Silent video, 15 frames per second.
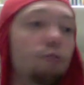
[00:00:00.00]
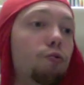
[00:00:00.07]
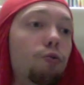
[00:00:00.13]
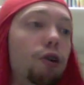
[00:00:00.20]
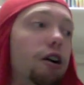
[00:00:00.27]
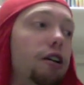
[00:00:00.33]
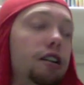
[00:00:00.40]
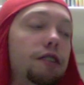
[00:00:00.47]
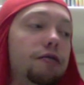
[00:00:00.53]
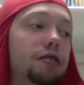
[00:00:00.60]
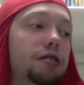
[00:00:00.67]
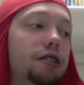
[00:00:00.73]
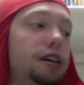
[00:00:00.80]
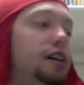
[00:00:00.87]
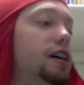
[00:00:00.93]
we are
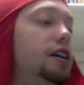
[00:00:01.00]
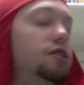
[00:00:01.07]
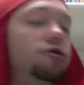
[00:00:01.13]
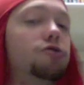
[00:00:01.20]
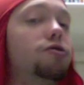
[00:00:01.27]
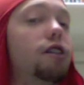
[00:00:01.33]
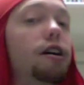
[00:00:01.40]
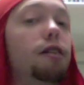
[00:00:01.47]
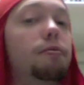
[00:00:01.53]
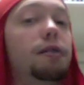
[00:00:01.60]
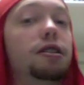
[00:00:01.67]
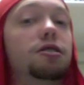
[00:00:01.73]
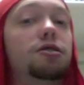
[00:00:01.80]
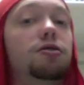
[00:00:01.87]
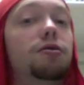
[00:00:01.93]
definitely uh, trying our
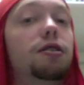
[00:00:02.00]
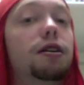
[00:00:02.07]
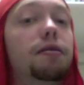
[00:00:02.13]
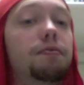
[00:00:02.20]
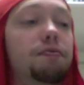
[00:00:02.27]
best to uh,